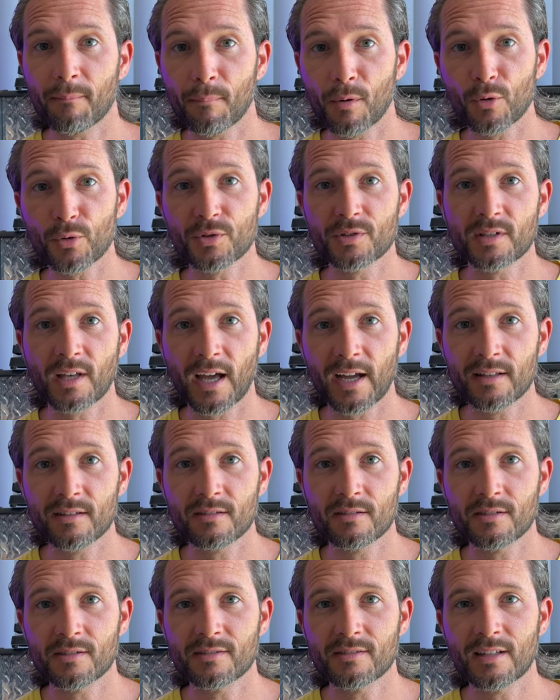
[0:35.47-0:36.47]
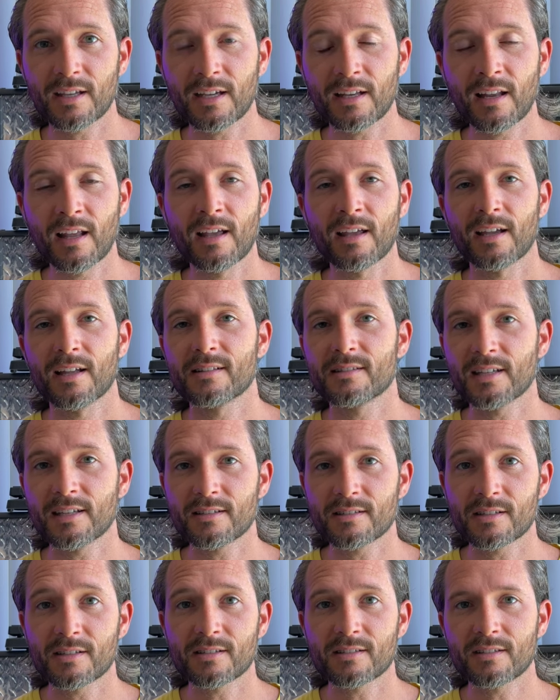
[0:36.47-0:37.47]
both sides of the state, it's
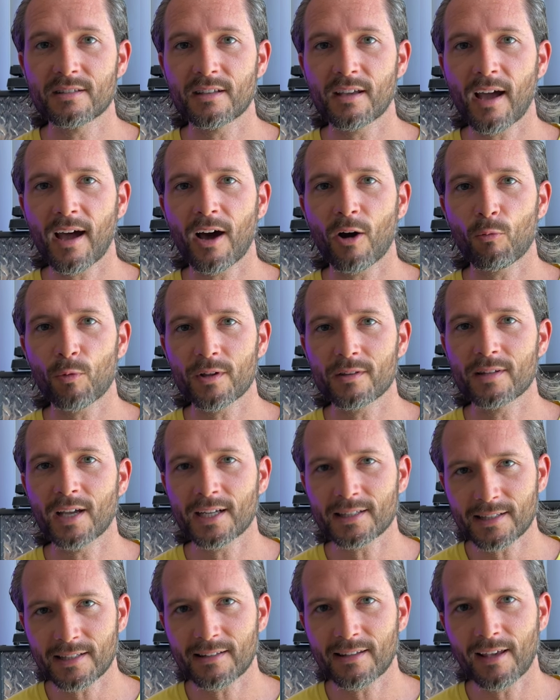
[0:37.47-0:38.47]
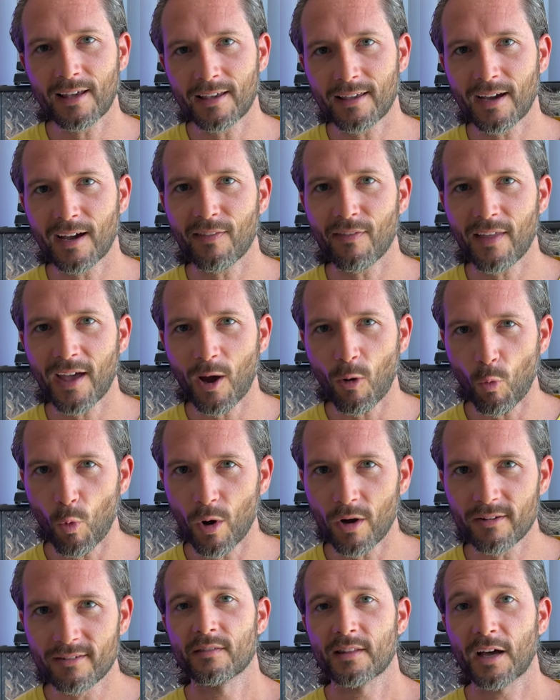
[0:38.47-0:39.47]
easy to see how we take the cake on that
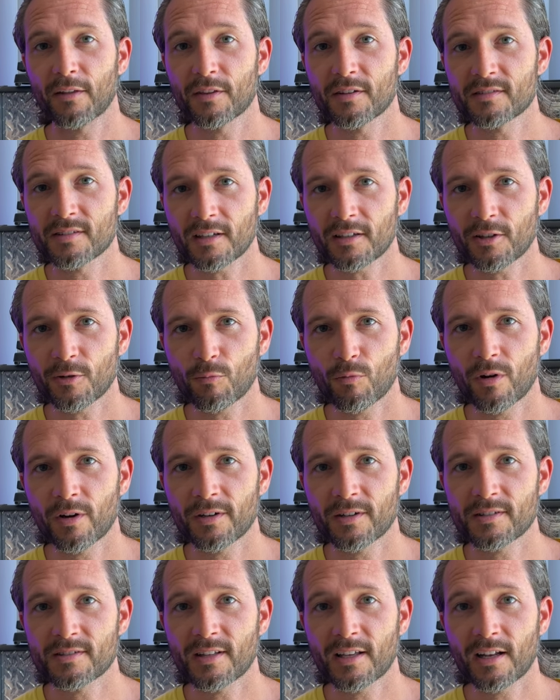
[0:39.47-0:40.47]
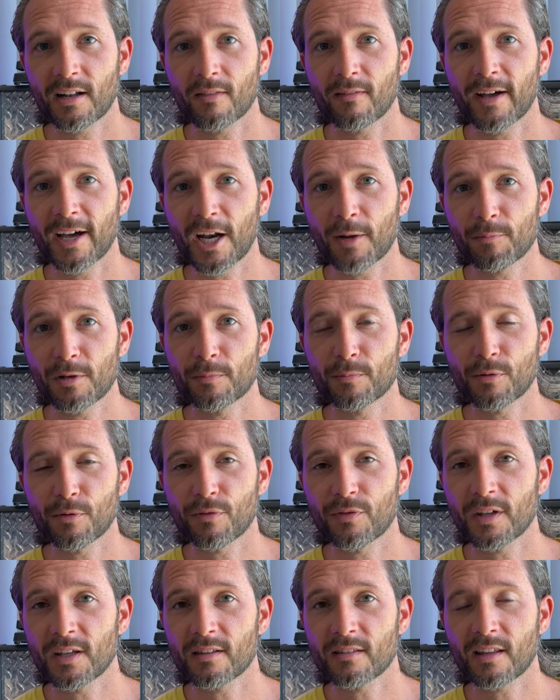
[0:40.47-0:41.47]
one. Now the second one is that a lot of people
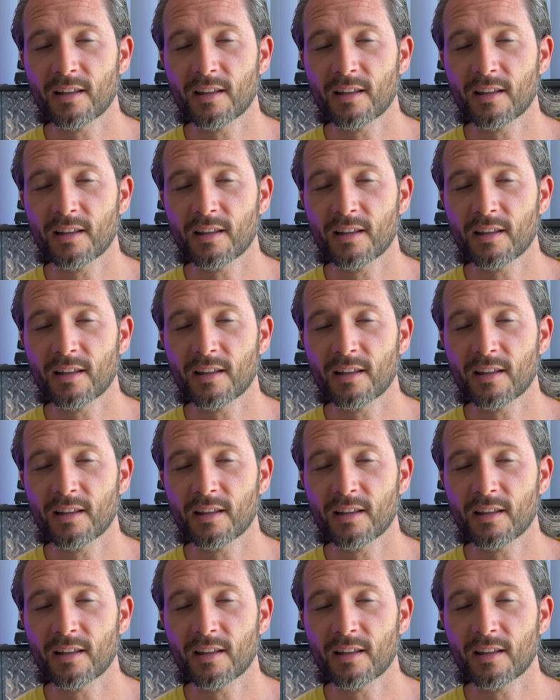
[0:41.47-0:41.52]
think